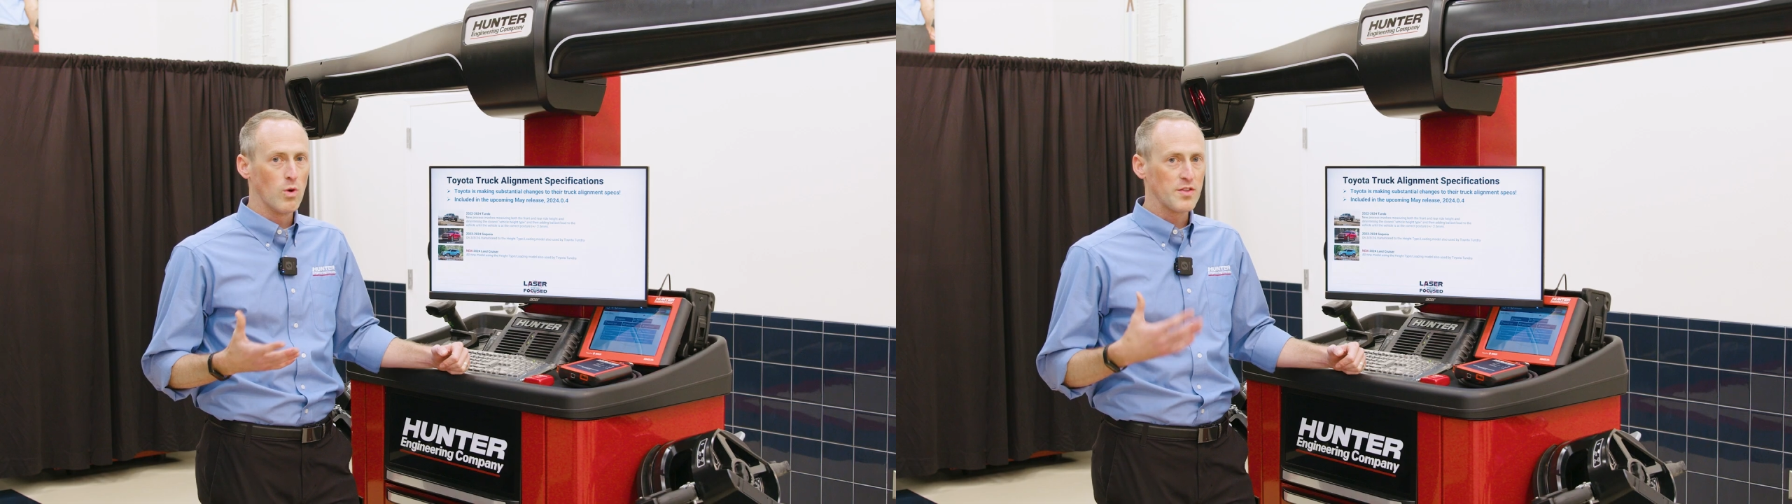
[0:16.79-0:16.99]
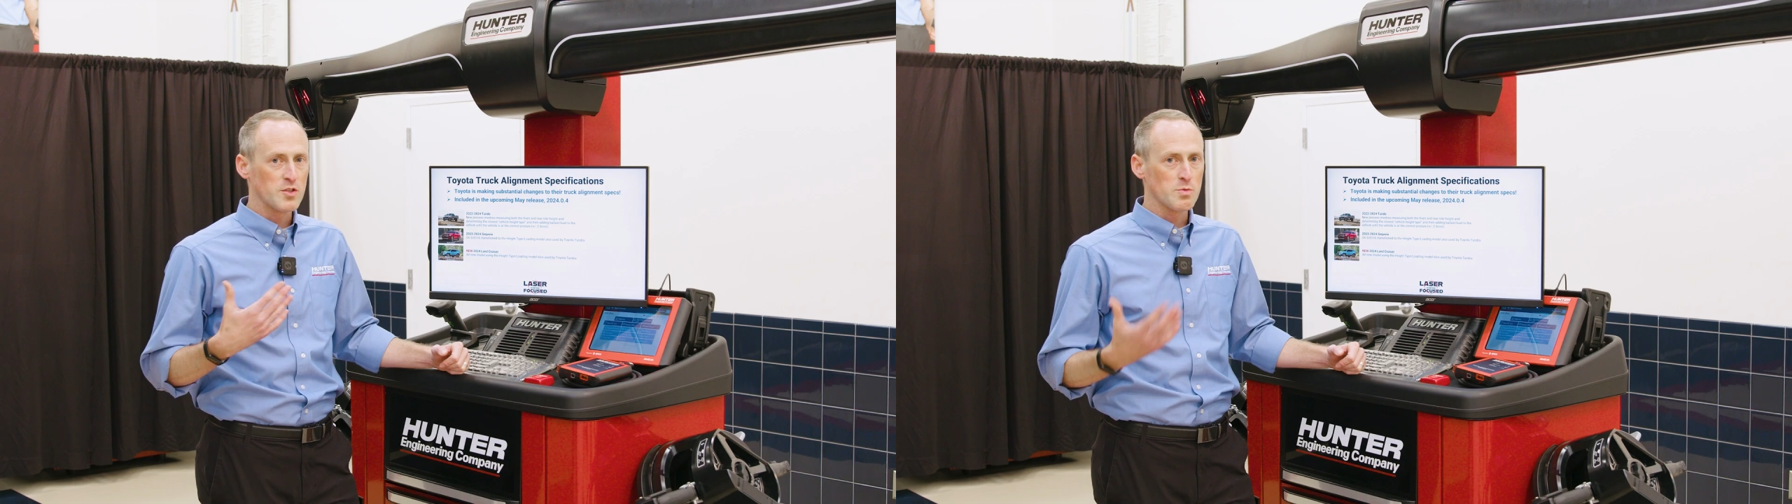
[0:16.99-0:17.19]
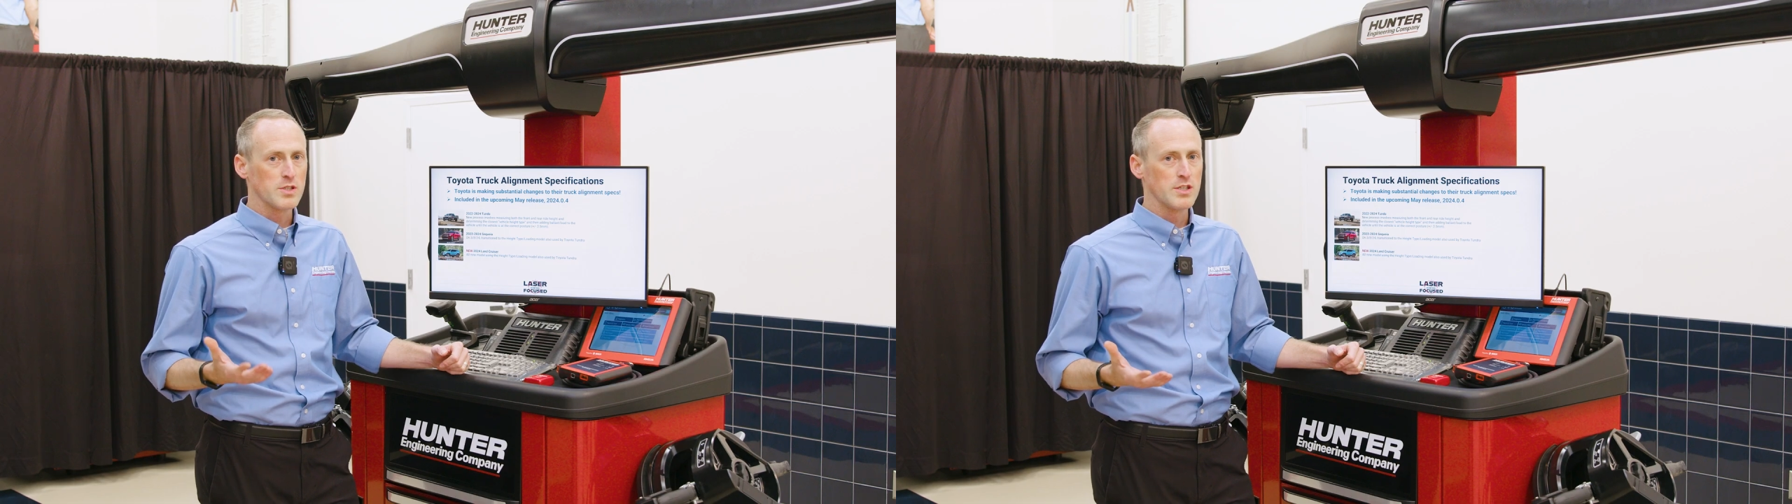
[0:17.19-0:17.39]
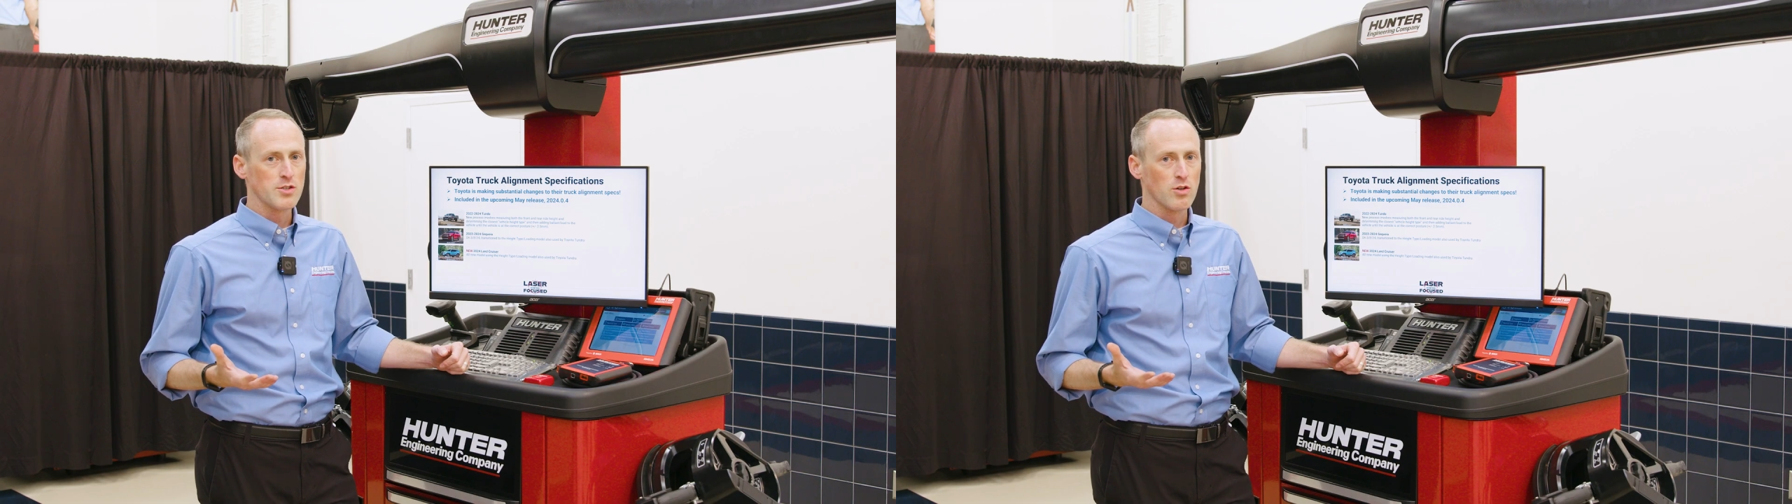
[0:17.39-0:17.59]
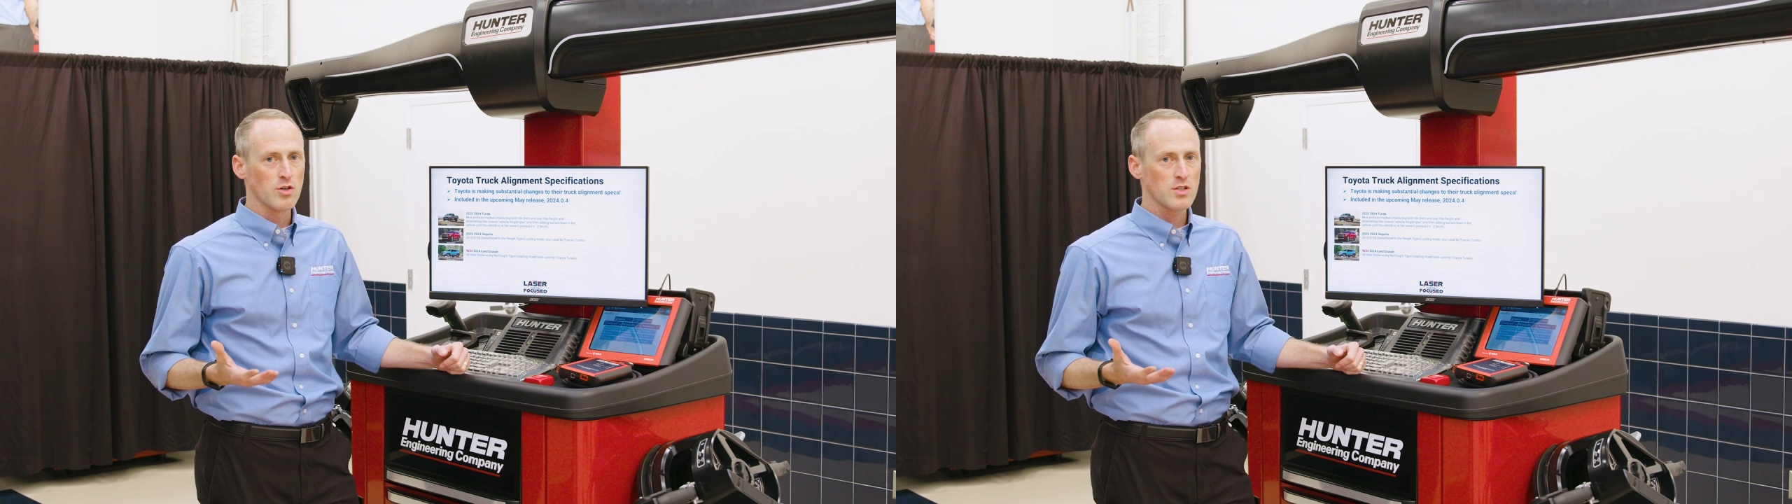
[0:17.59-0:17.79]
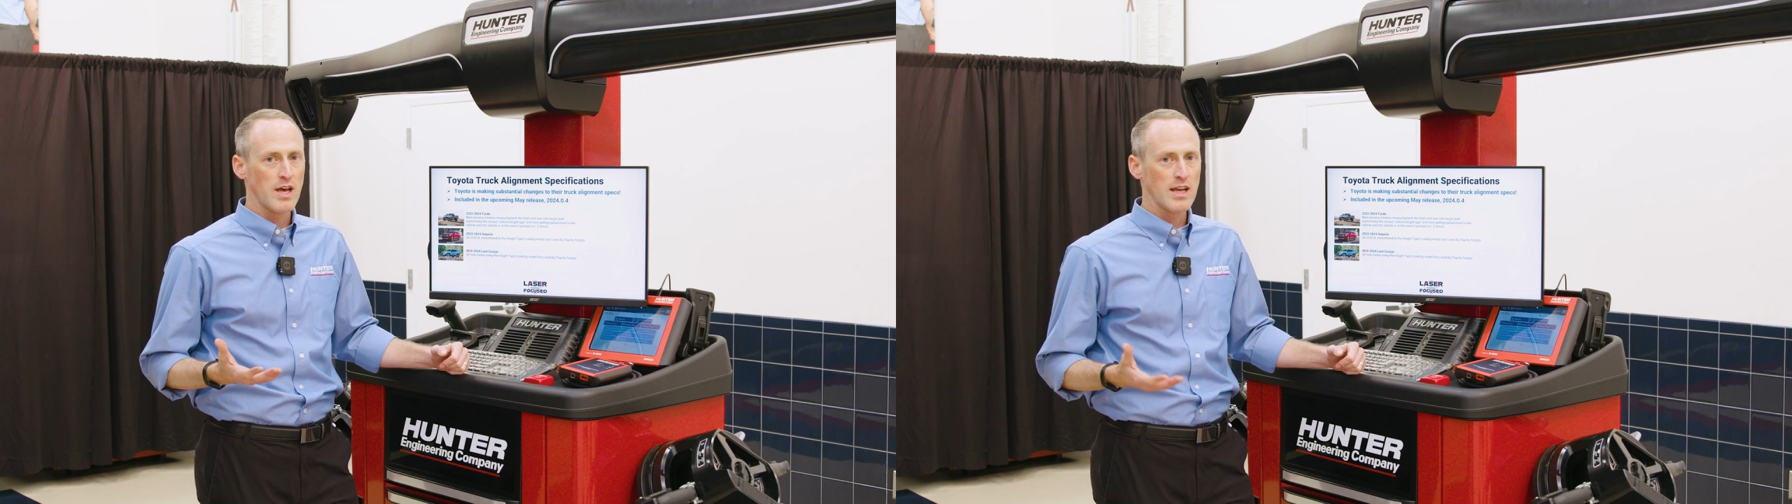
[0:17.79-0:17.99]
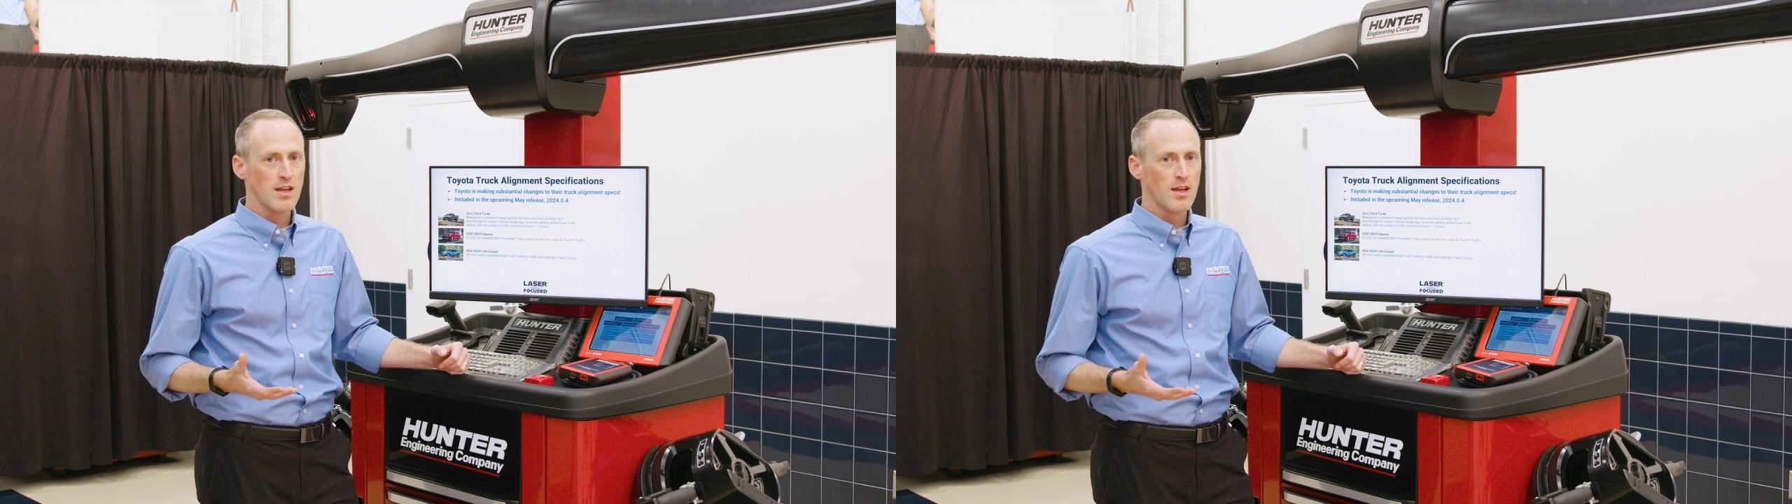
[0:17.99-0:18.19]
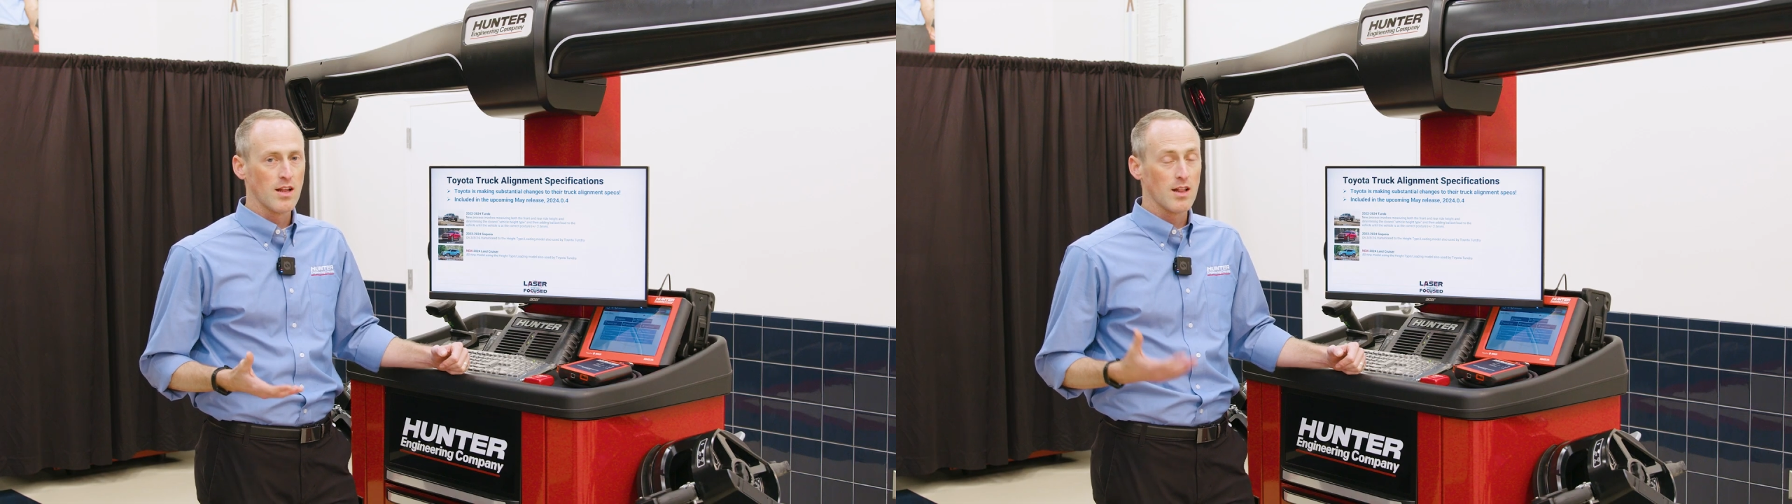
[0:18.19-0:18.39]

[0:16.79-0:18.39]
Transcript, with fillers: what this procedure looks like